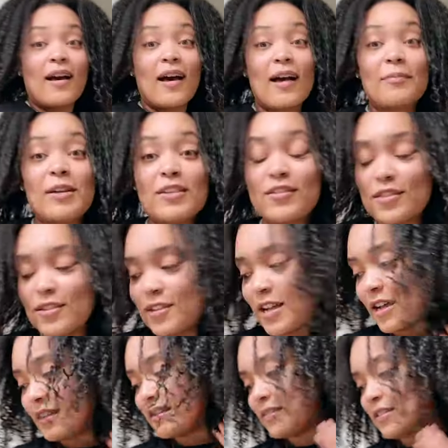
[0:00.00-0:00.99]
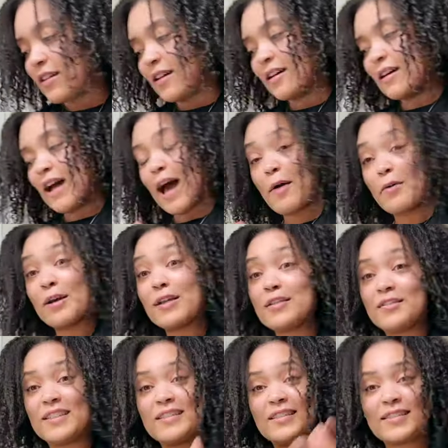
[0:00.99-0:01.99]
do a quick style, and
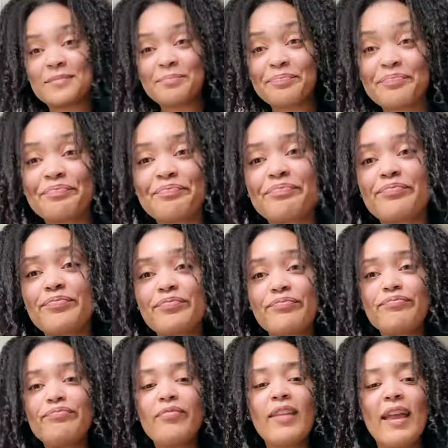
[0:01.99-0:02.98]
also how I use it